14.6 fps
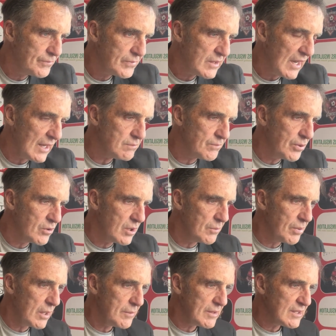Can't put the
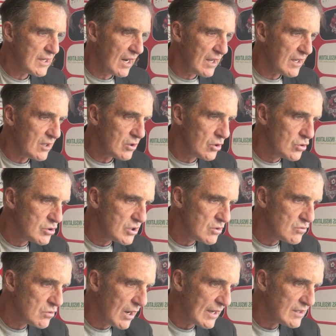blame in Carrick.
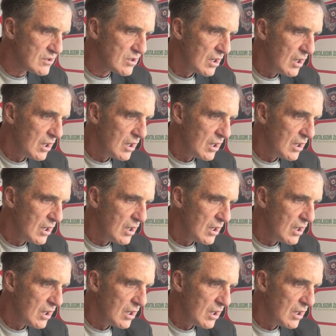Losing ranks